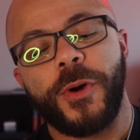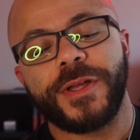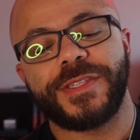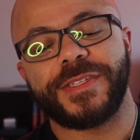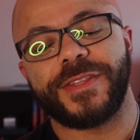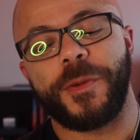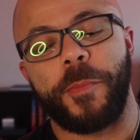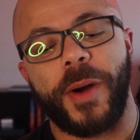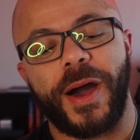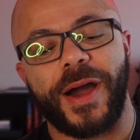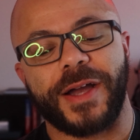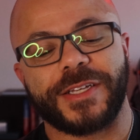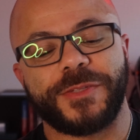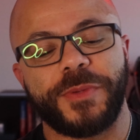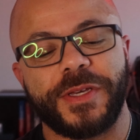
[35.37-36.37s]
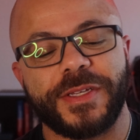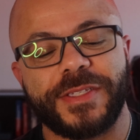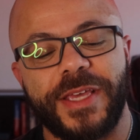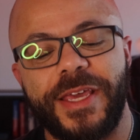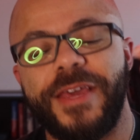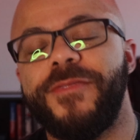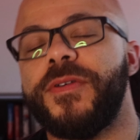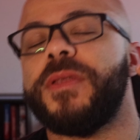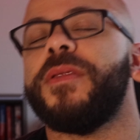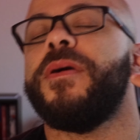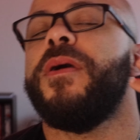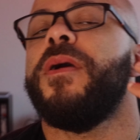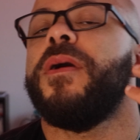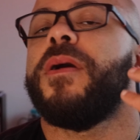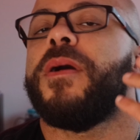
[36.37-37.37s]
What's in the box? Because even
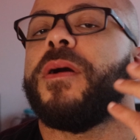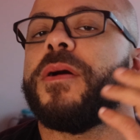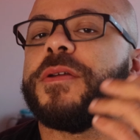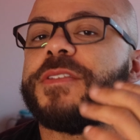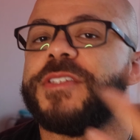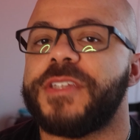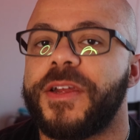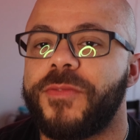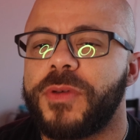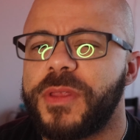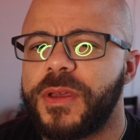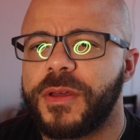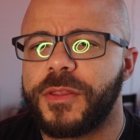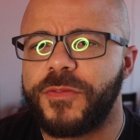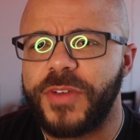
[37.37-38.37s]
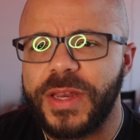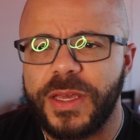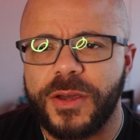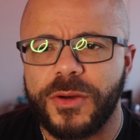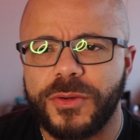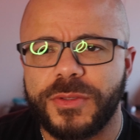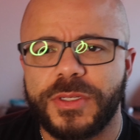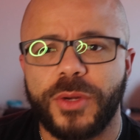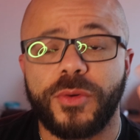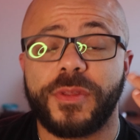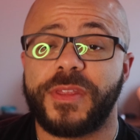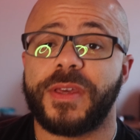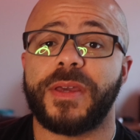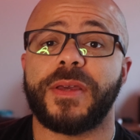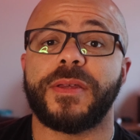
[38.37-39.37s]
on several of the other videos, there were
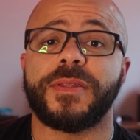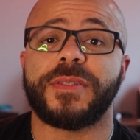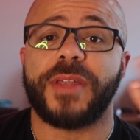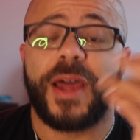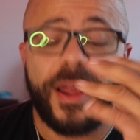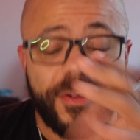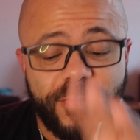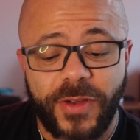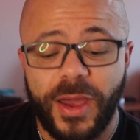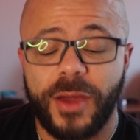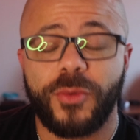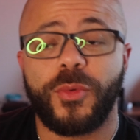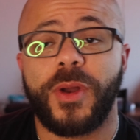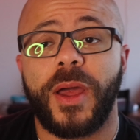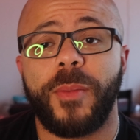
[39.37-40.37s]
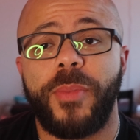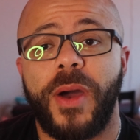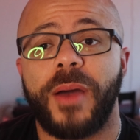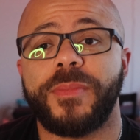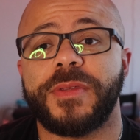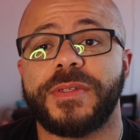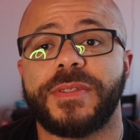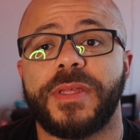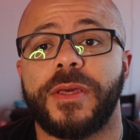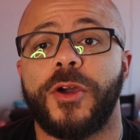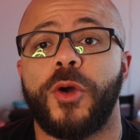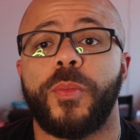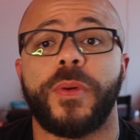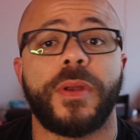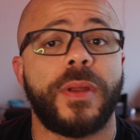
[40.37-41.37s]
things that I found when I popped this thing
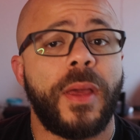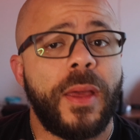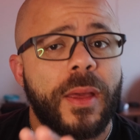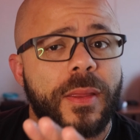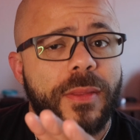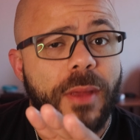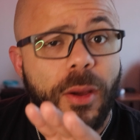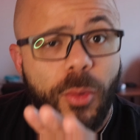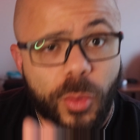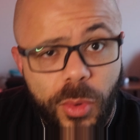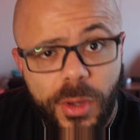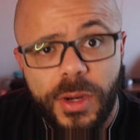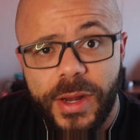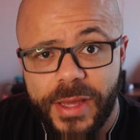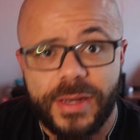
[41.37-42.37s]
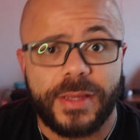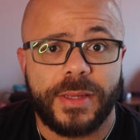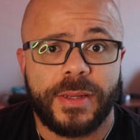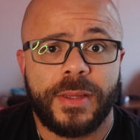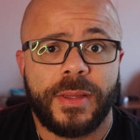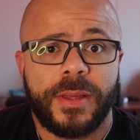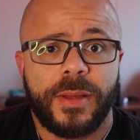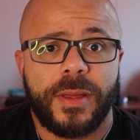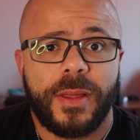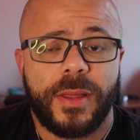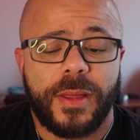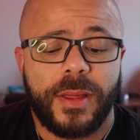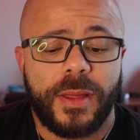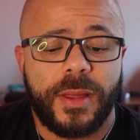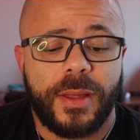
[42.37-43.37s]
open that weren't in it.
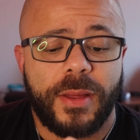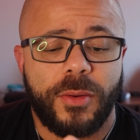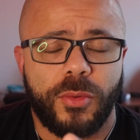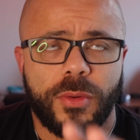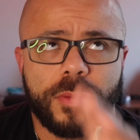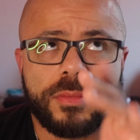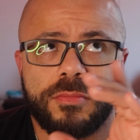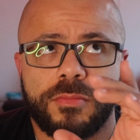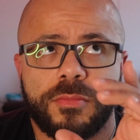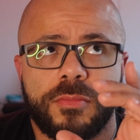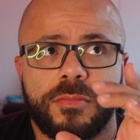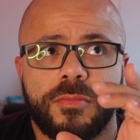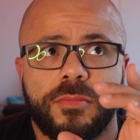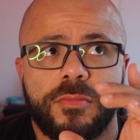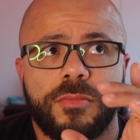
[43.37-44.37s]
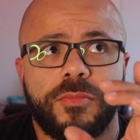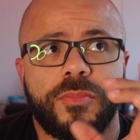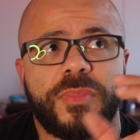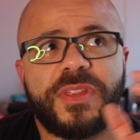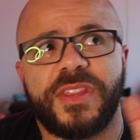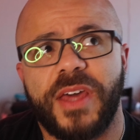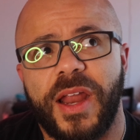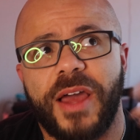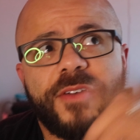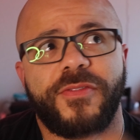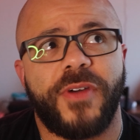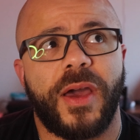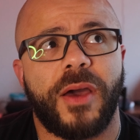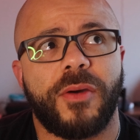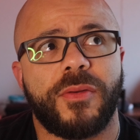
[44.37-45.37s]
Or that I
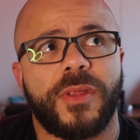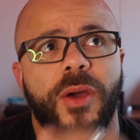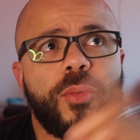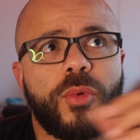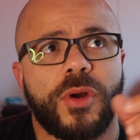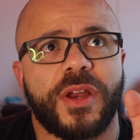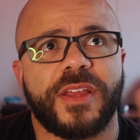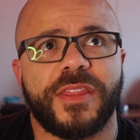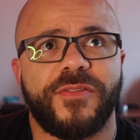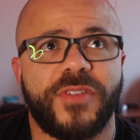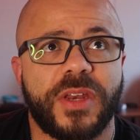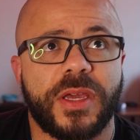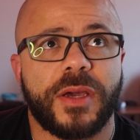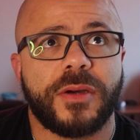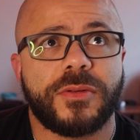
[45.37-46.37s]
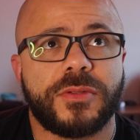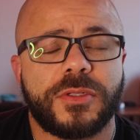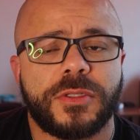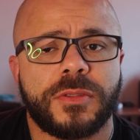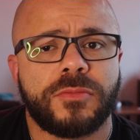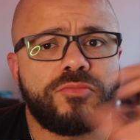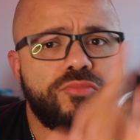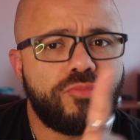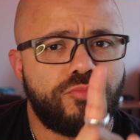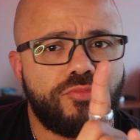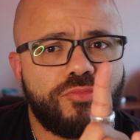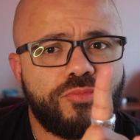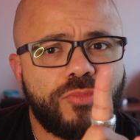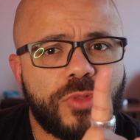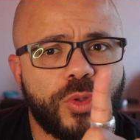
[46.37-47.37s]
found that weren't in the videos.
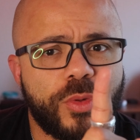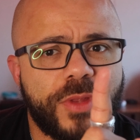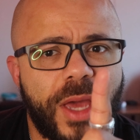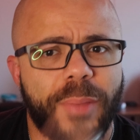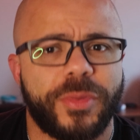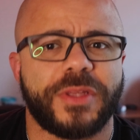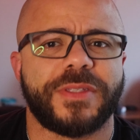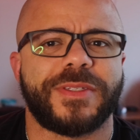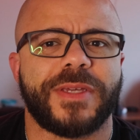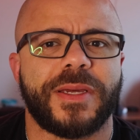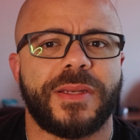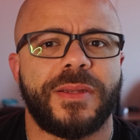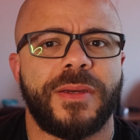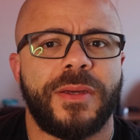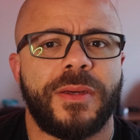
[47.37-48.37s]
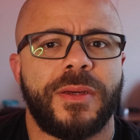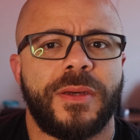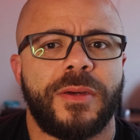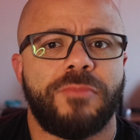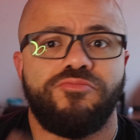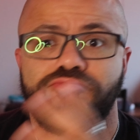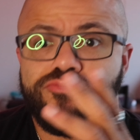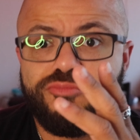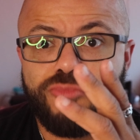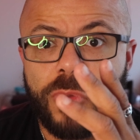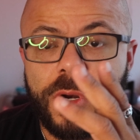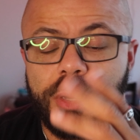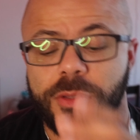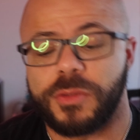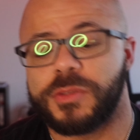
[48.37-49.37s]
So with that being said,
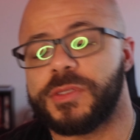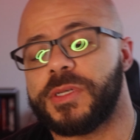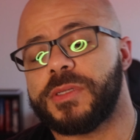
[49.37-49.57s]
what are those